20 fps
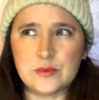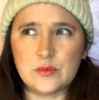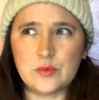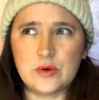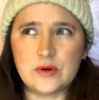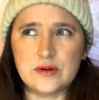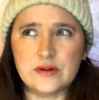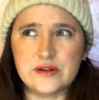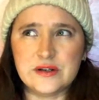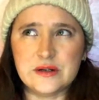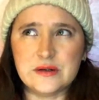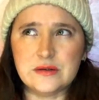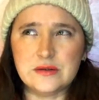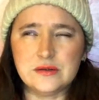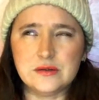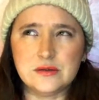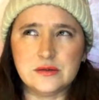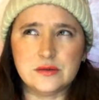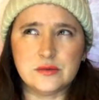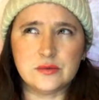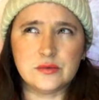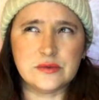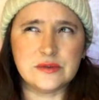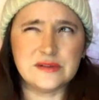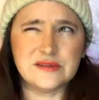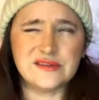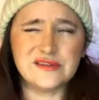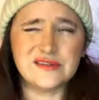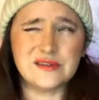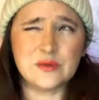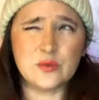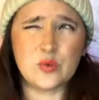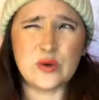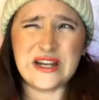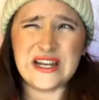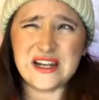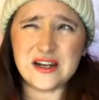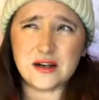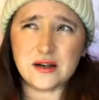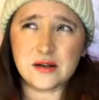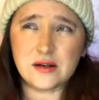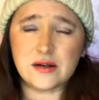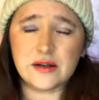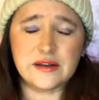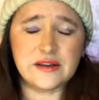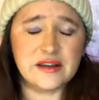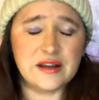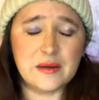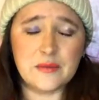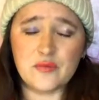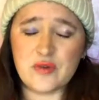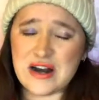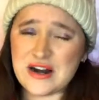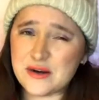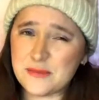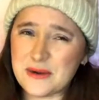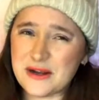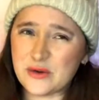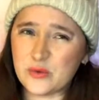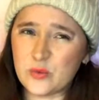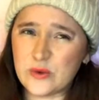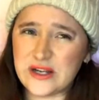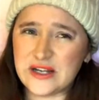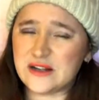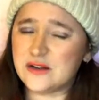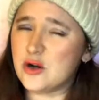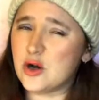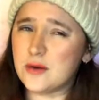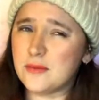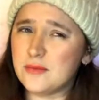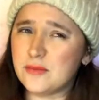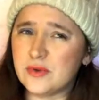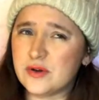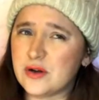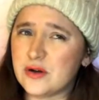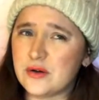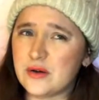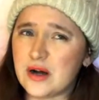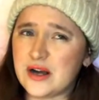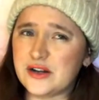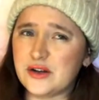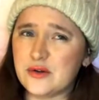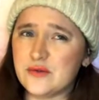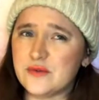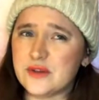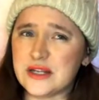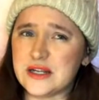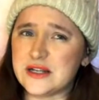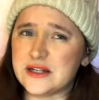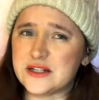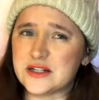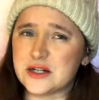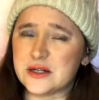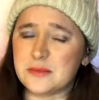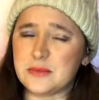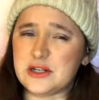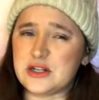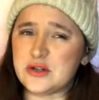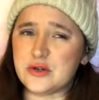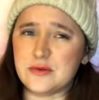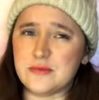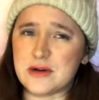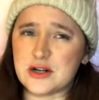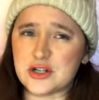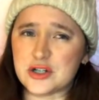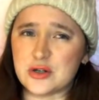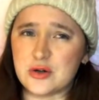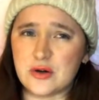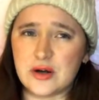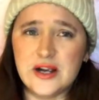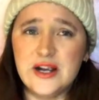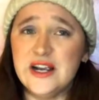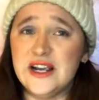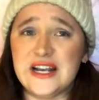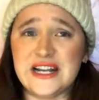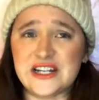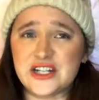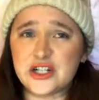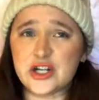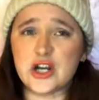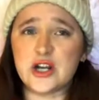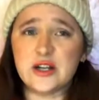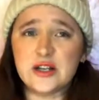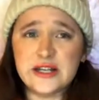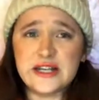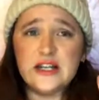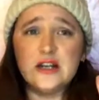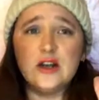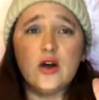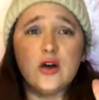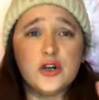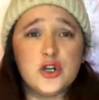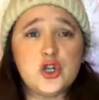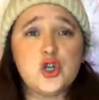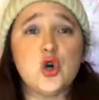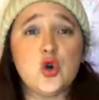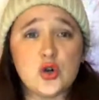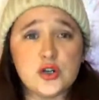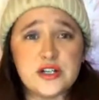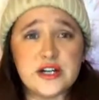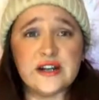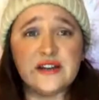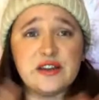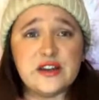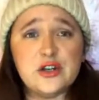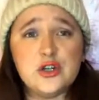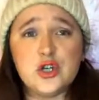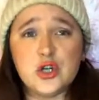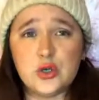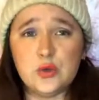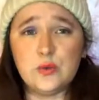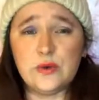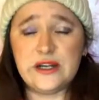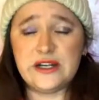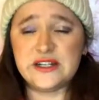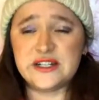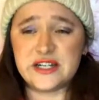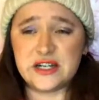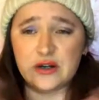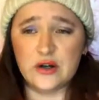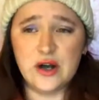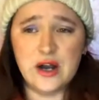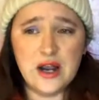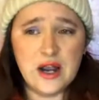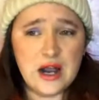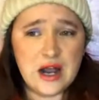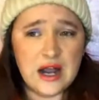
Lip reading: What, a week? Around about a week. No, I don't think it's going to be too much long. It's certainly a lot shorter than 2 weeks here.